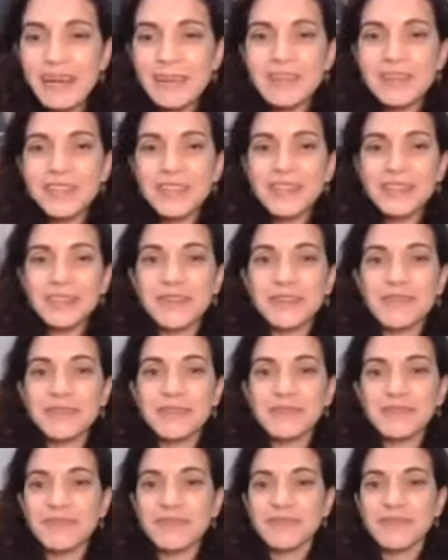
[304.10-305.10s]
are you?
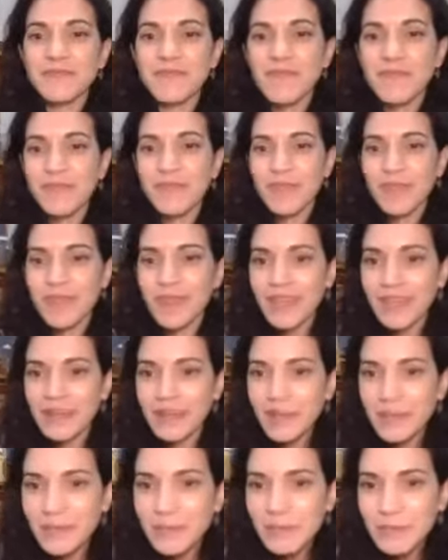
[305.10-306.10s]

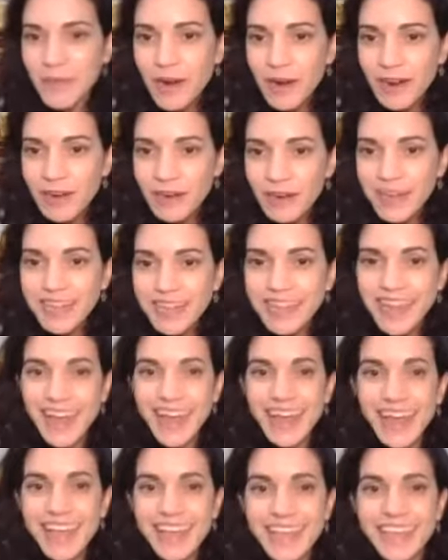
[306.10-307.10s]
And Margaret,
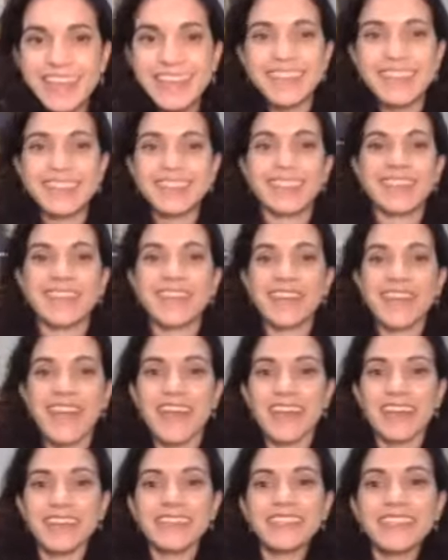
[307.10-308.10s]
hi.
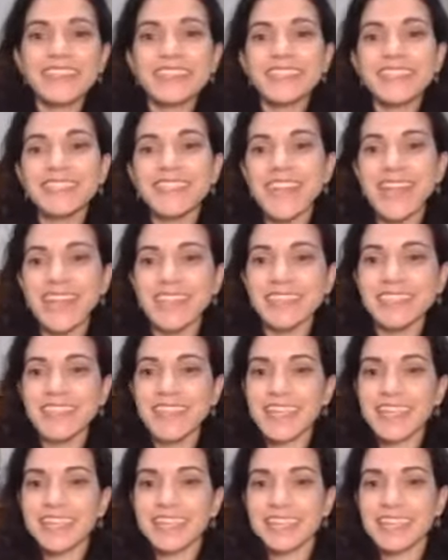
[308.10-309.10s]
Okay, this is nice. I
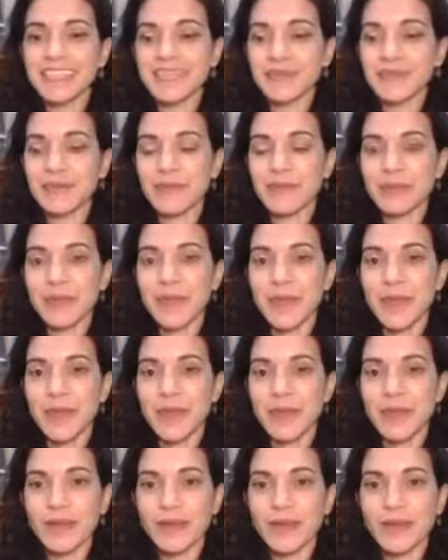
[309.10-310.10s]
can see people
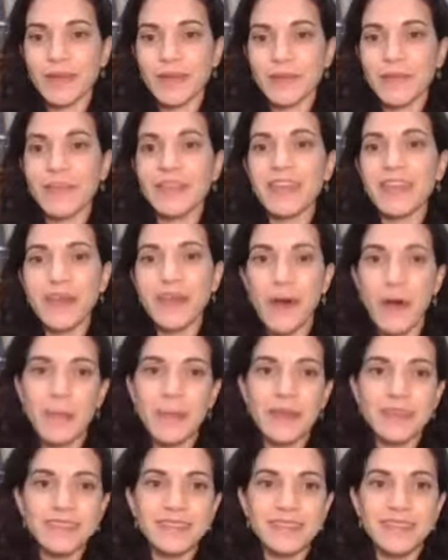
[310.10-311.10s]
when they
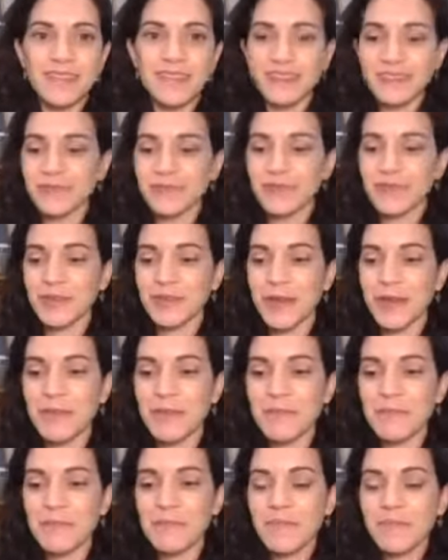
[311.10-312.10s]
comment, so that's really
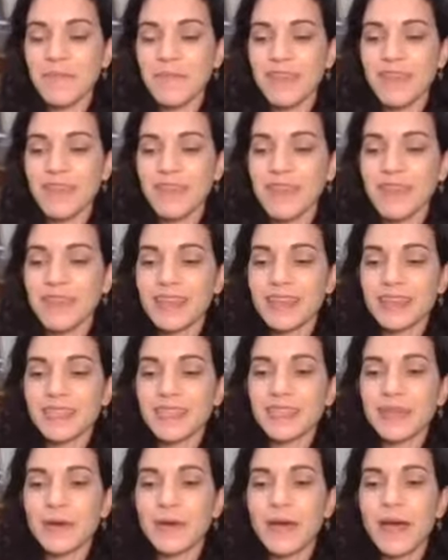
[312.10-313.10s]
great.
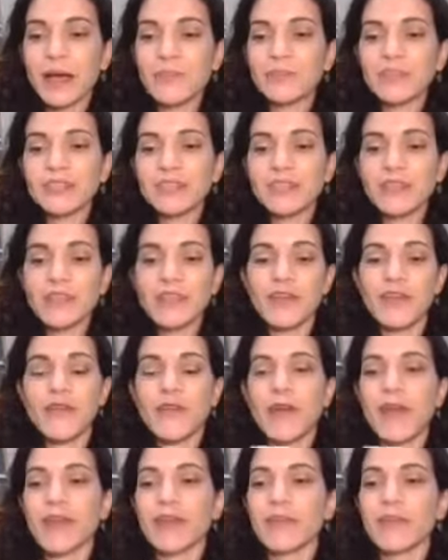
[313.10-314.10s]
So I'm just going to go
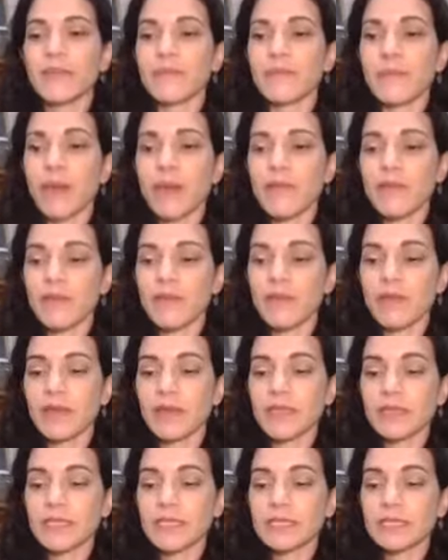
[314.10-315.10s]
ahead and bevel
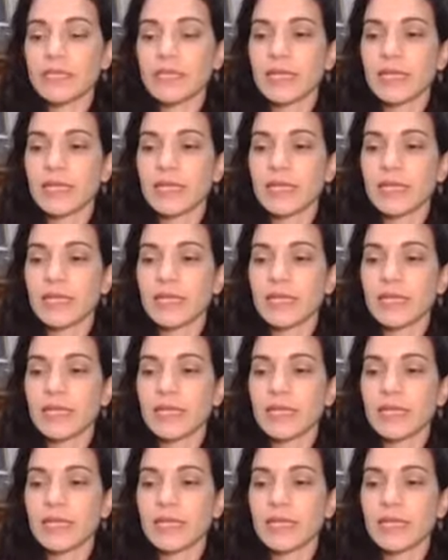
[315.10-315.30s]
this,